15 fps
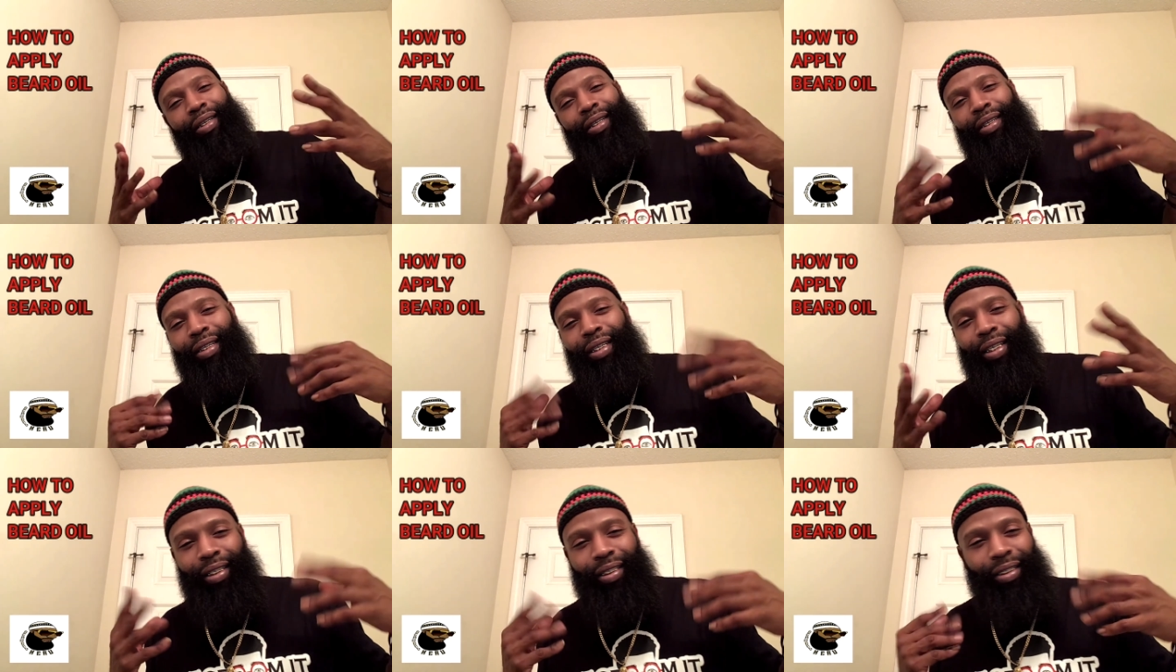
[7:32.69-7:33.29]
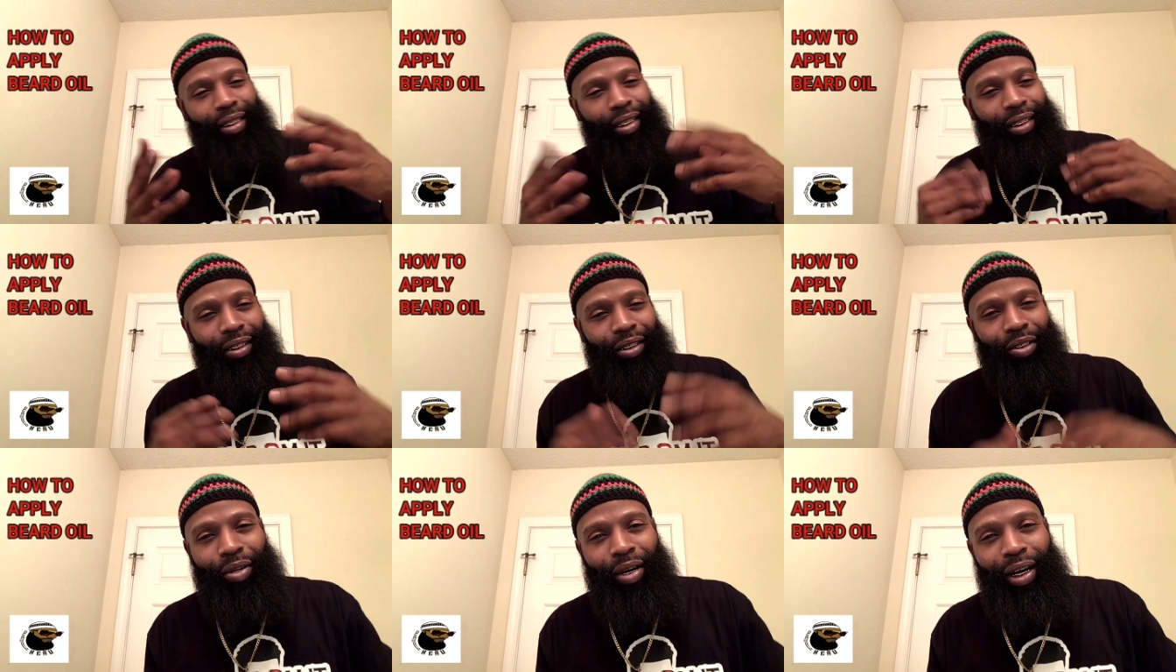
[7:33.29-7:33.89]
Let it
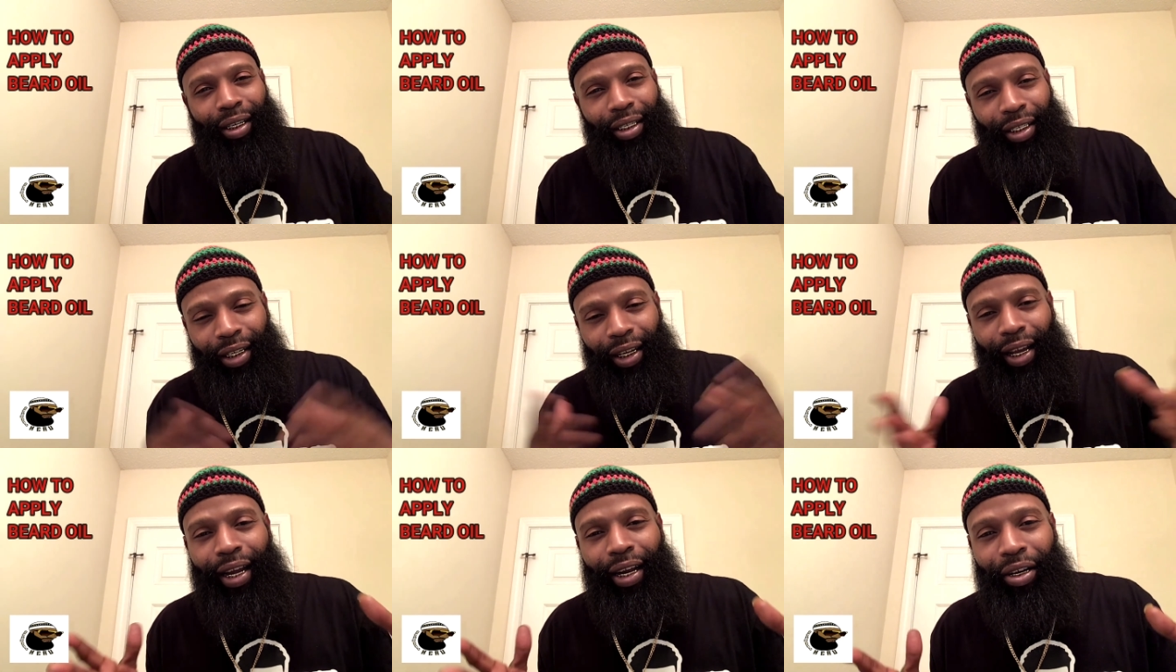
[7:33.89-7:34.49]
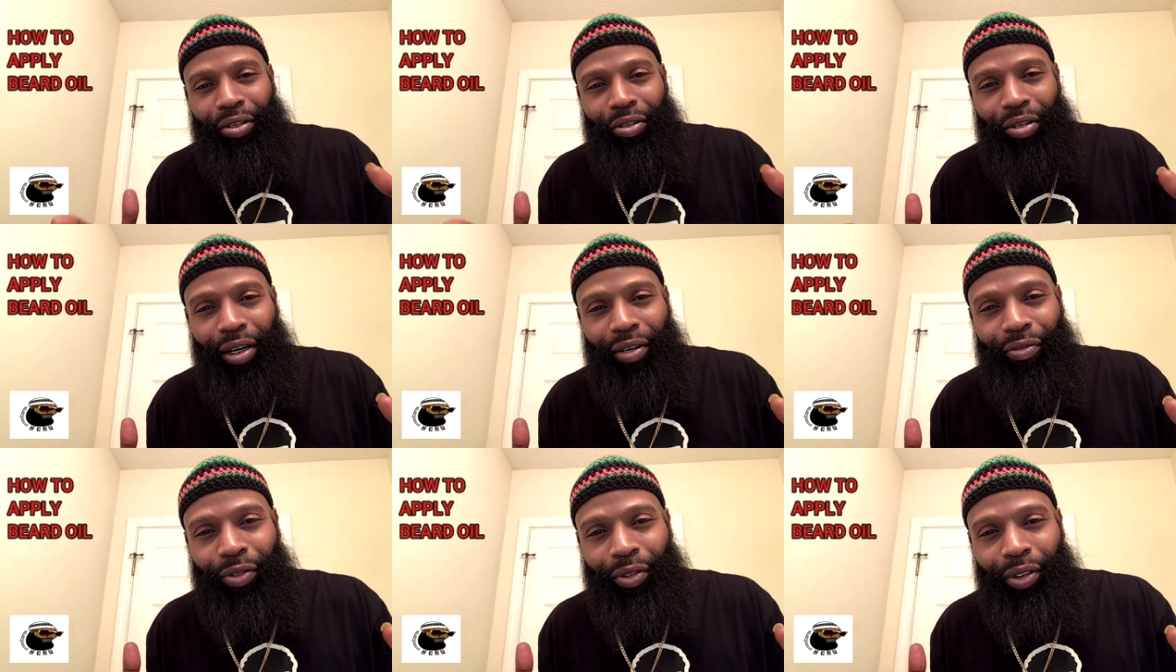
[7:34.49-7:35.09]
dry, let it air dry
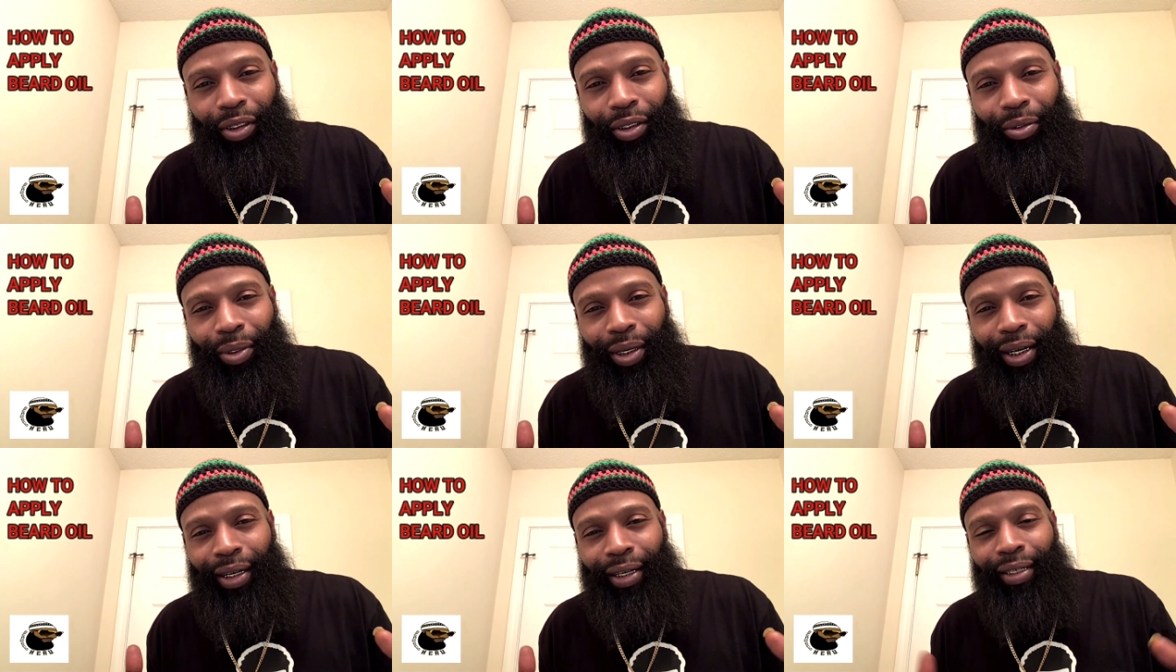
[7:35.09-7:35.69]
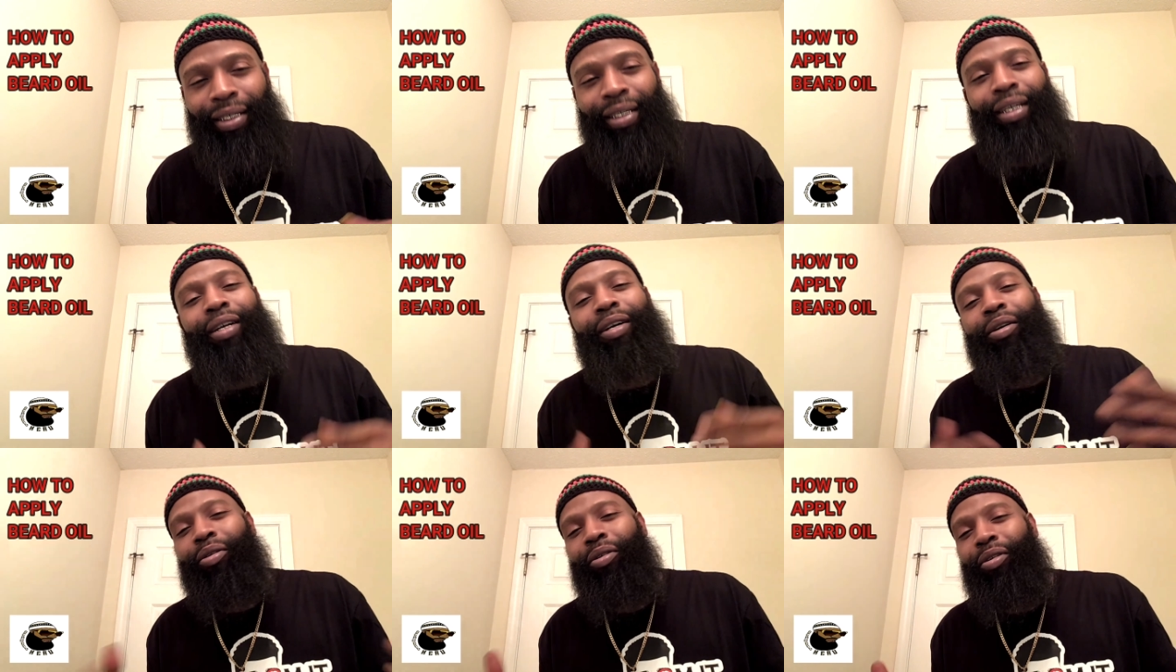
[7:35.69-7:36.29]
for a little while.
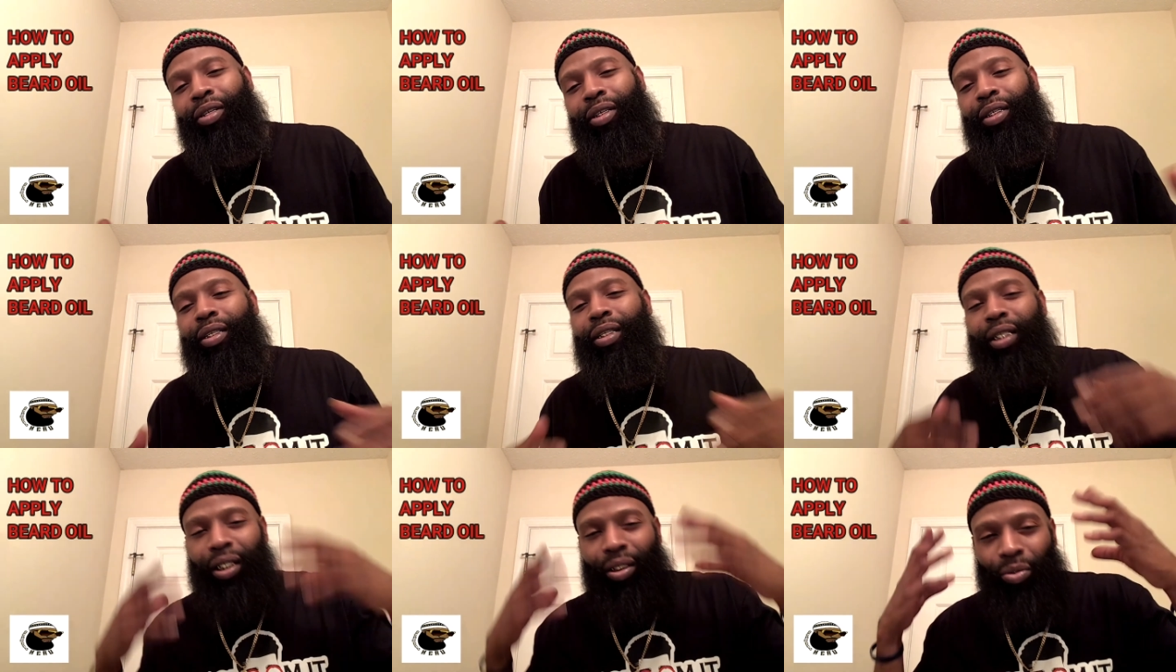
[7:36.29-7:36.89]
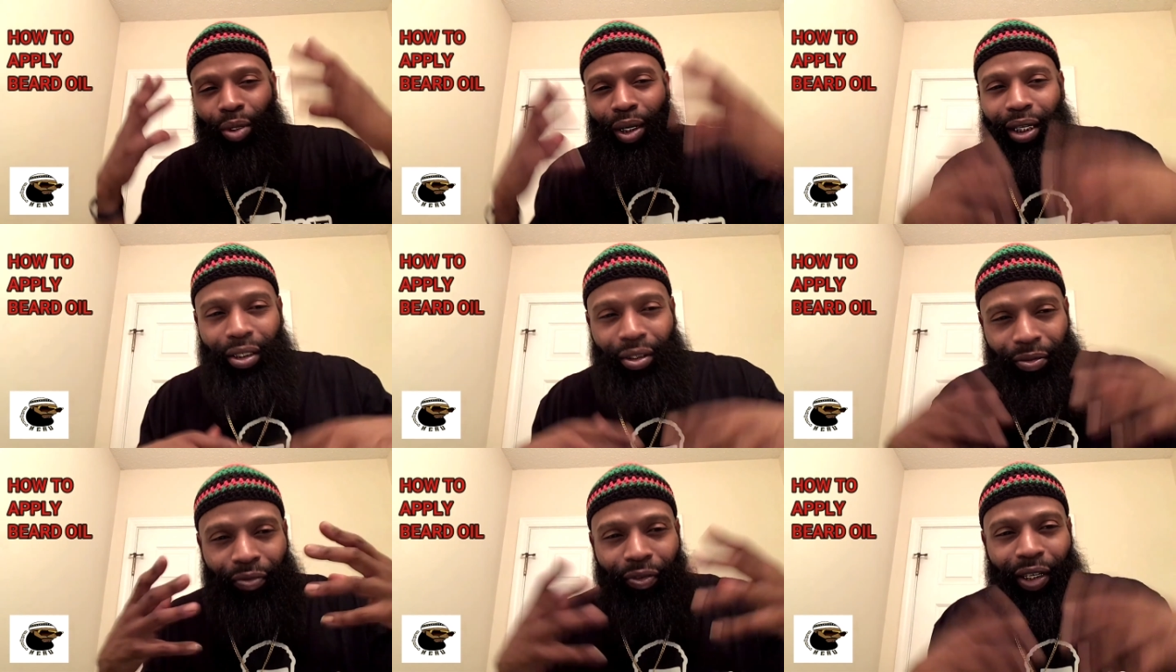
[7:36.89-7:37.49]
Or just wash
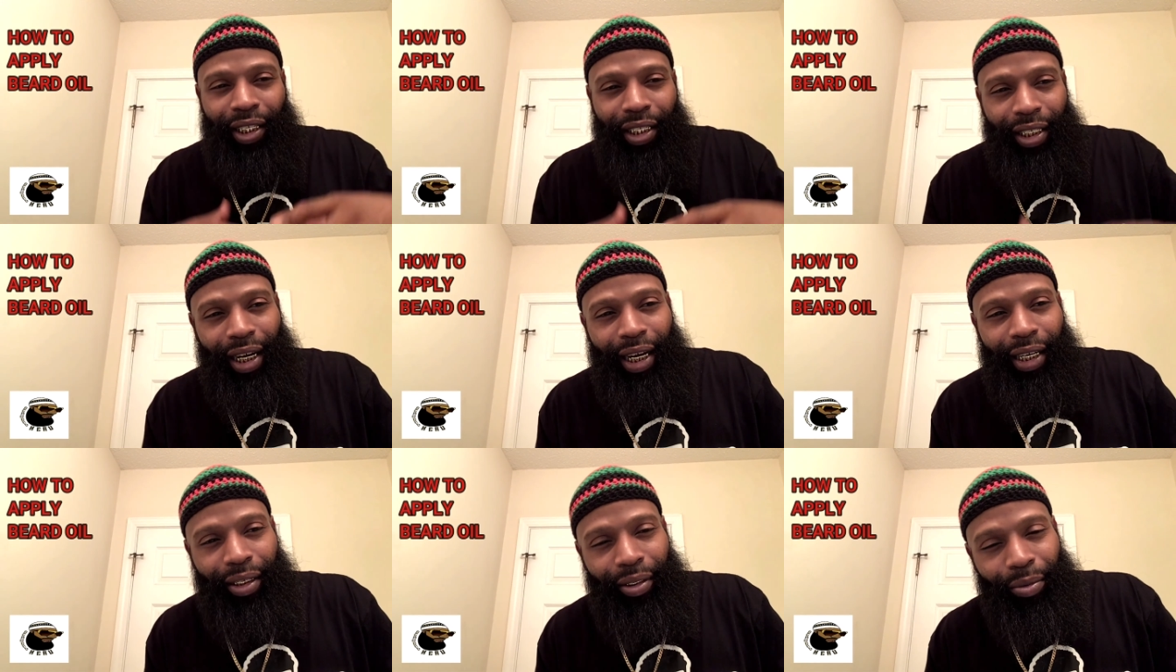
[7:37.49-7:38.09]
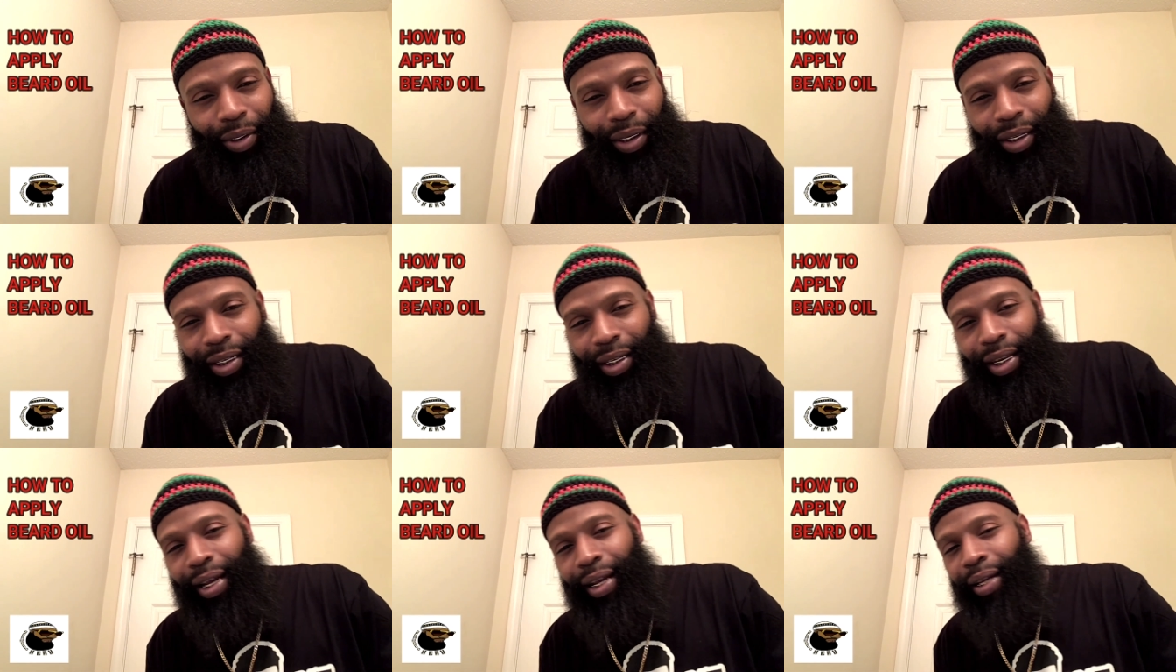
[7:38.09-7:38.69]
your face lightly one
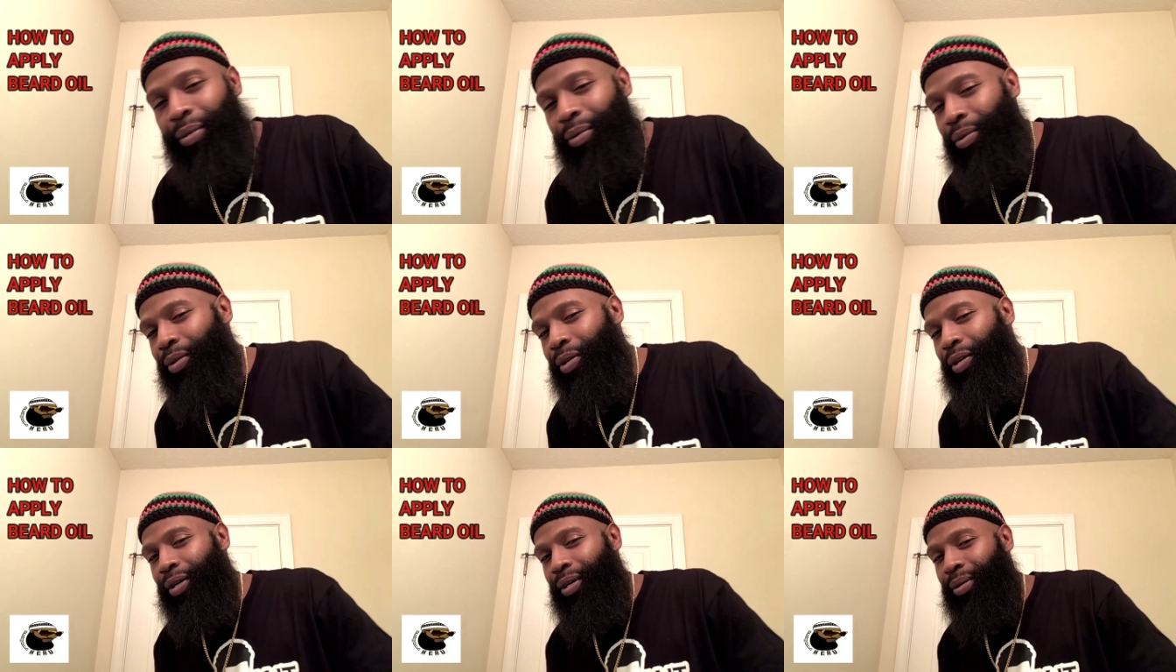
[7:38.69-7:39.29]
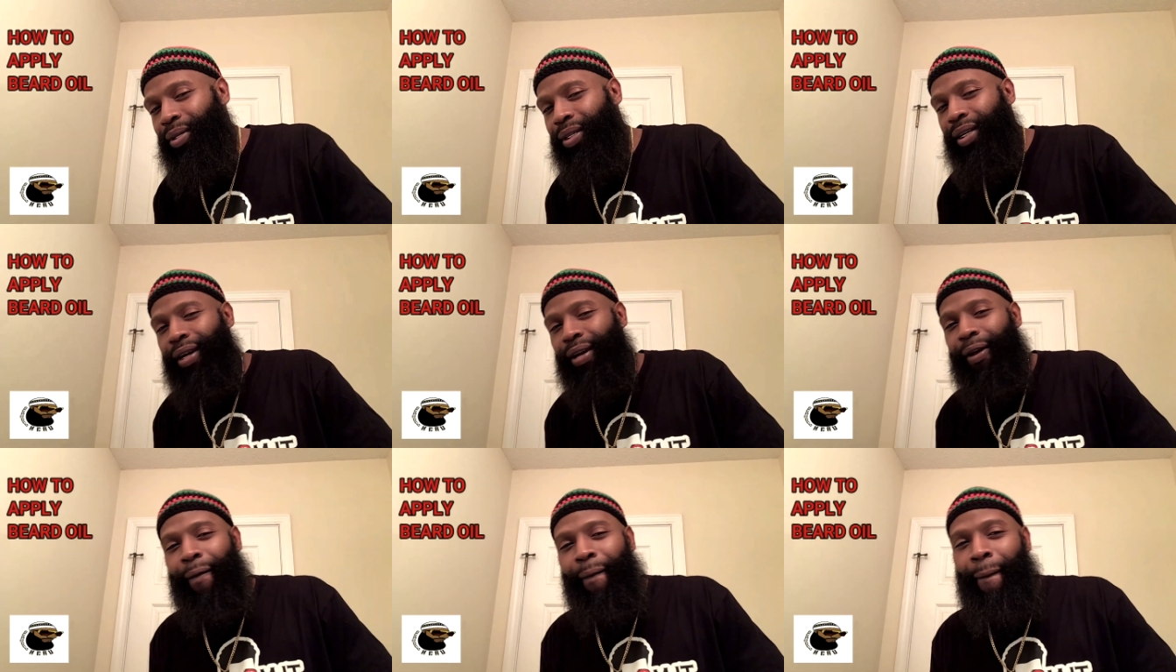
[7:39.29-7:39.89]
time. You know what I'm saying?